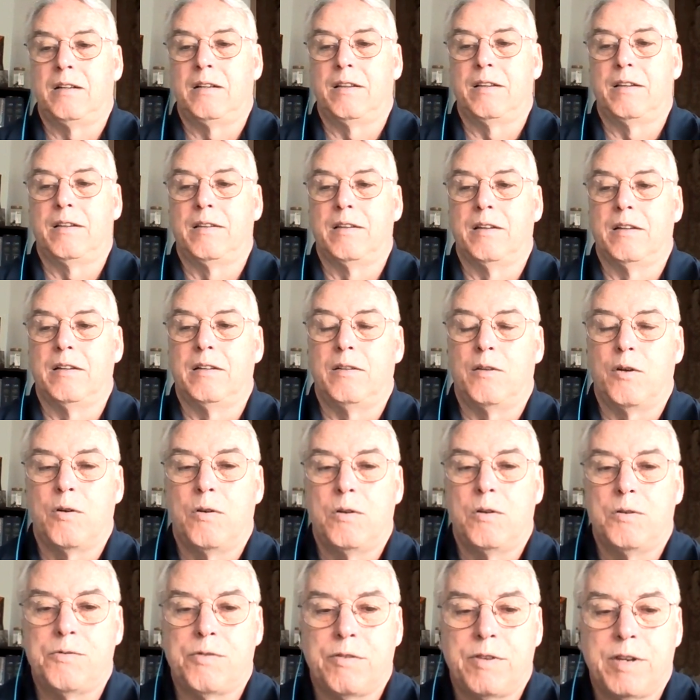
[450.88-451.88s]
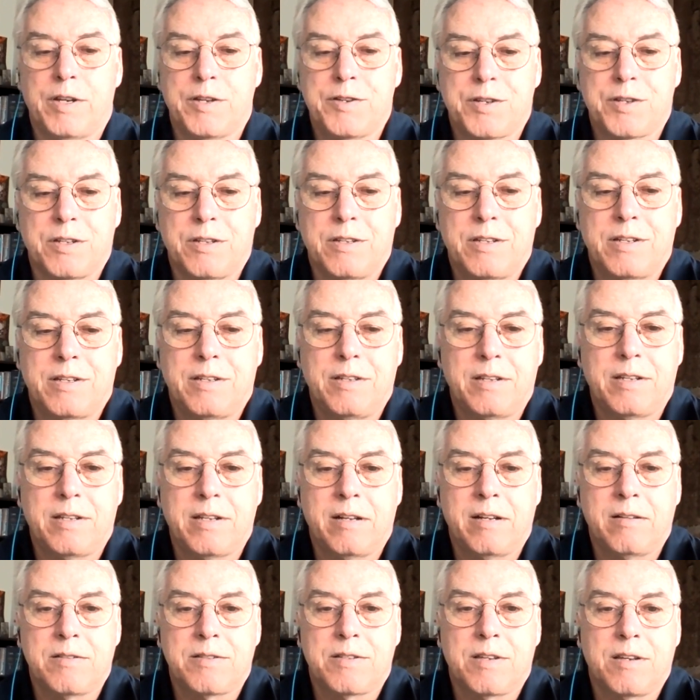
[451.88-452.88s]
The oral tradition
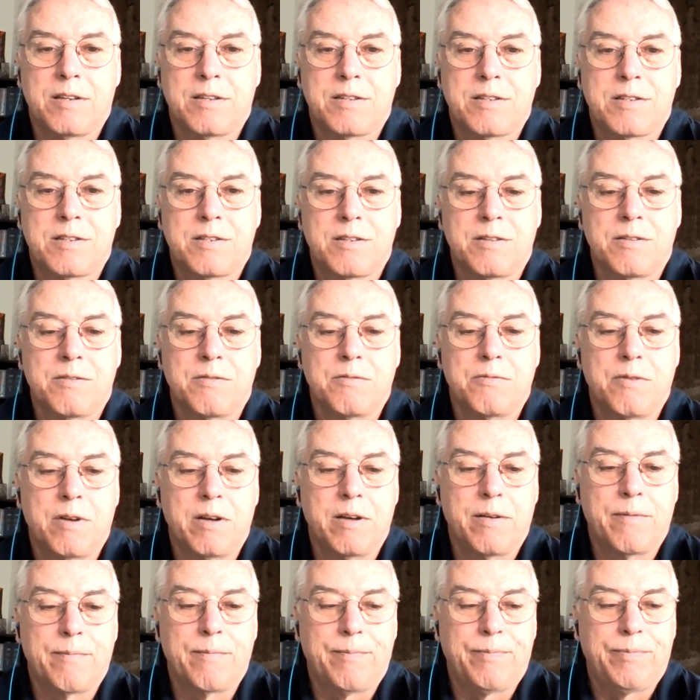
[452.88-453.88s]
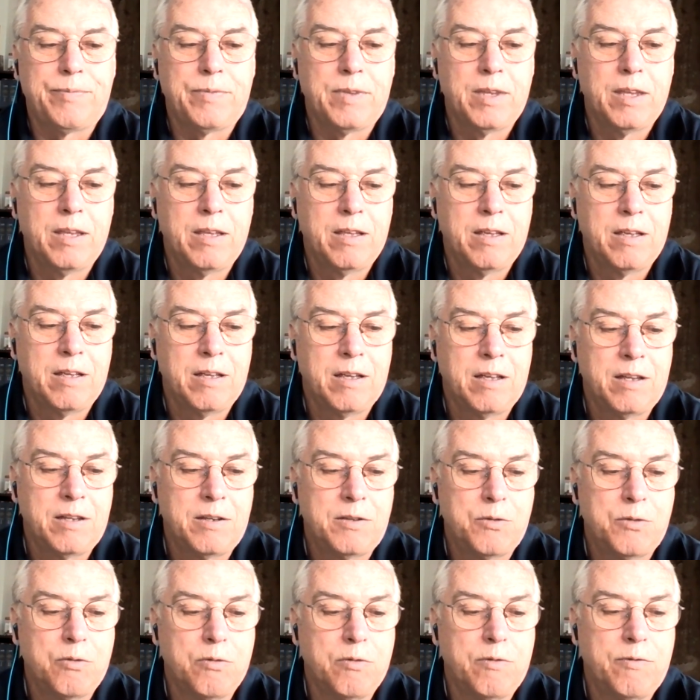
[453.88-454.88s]
tells us to
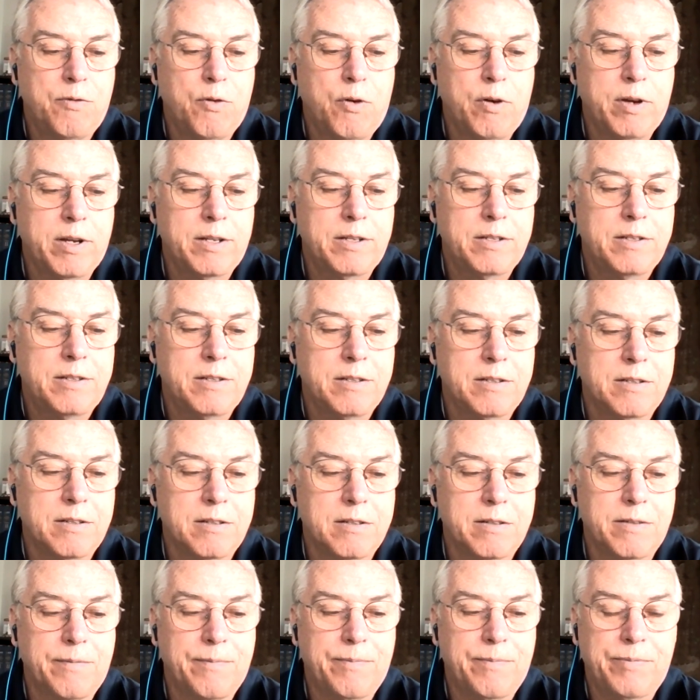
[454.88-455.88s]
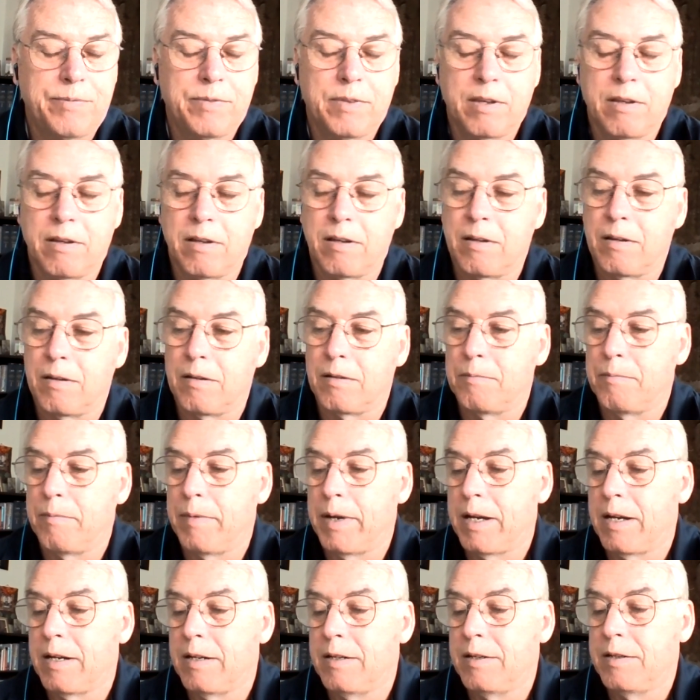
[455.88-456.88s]
avoid
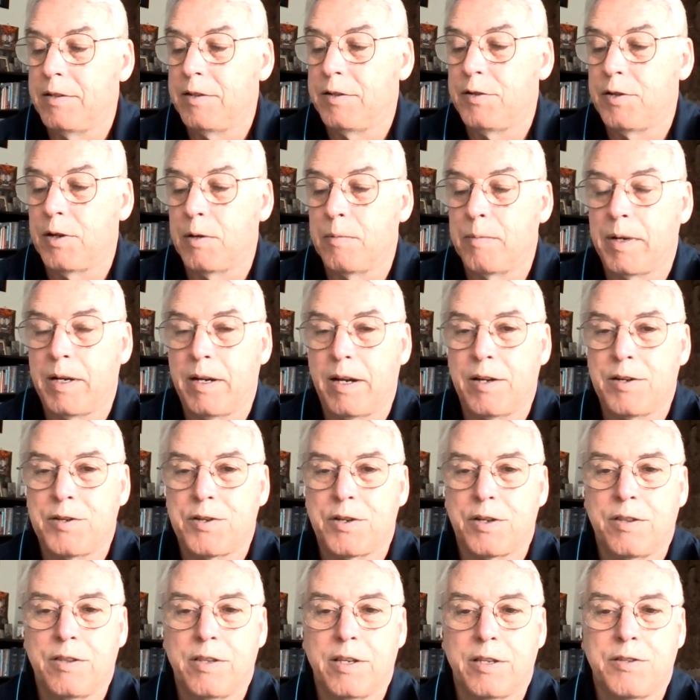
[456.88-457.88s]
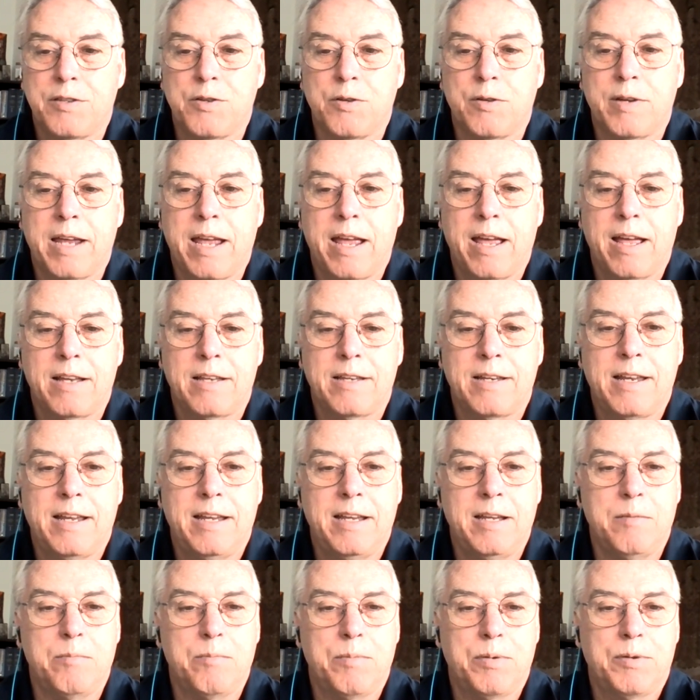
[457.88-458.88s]
making a determination that you can't
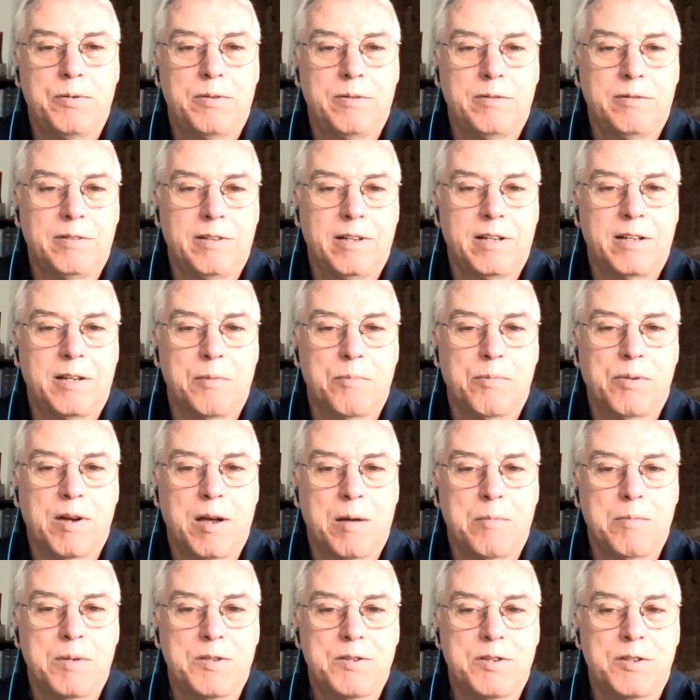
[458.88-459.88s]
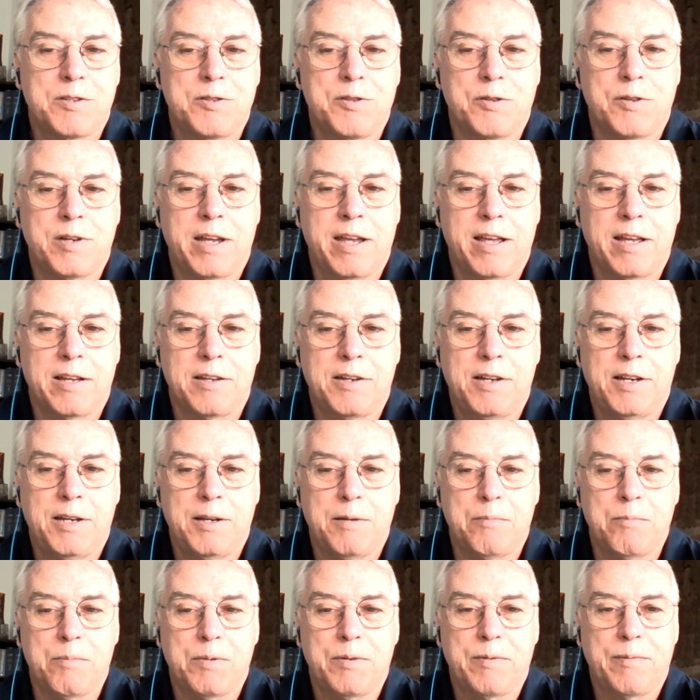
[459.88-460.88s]
keep, like a promise that you can't
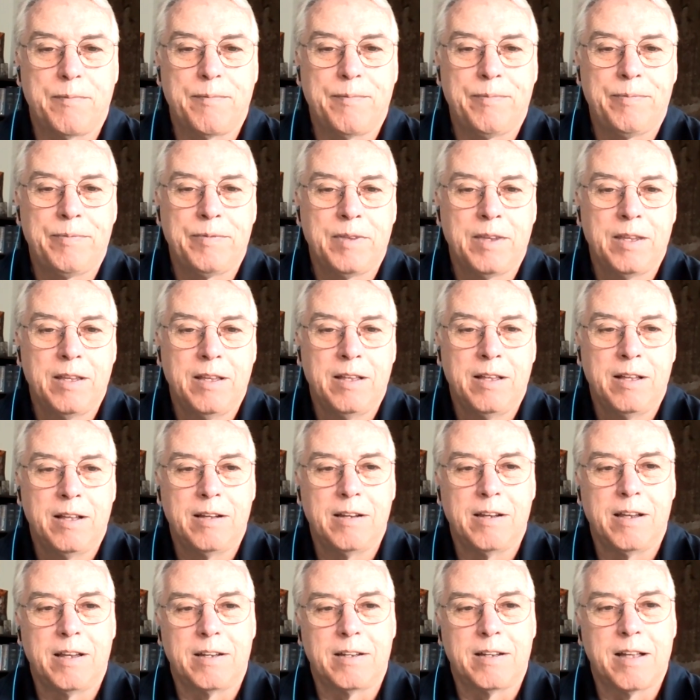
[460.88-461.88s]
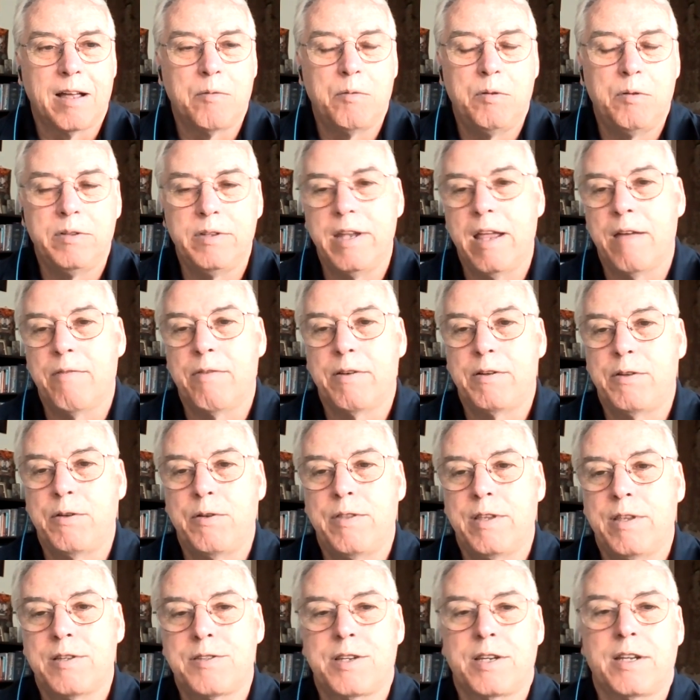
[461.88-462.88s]
keep. Like, I will never do
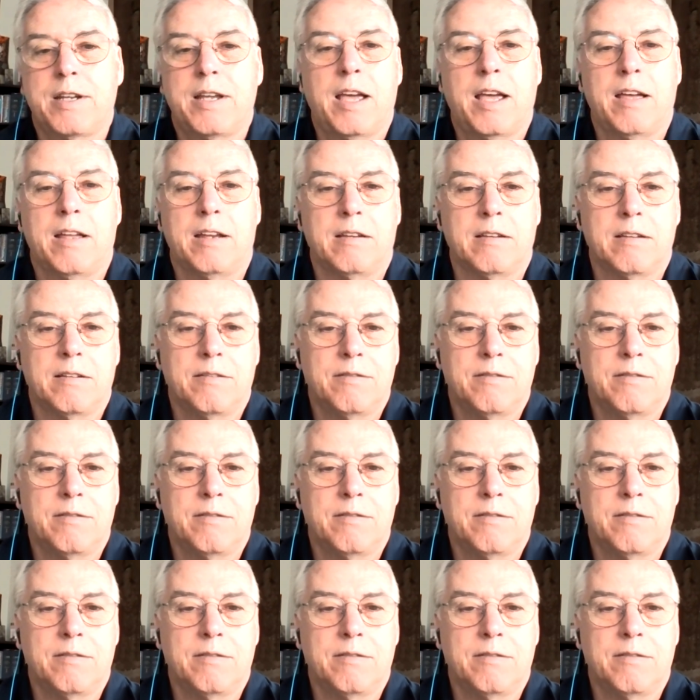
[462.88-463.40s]
this again.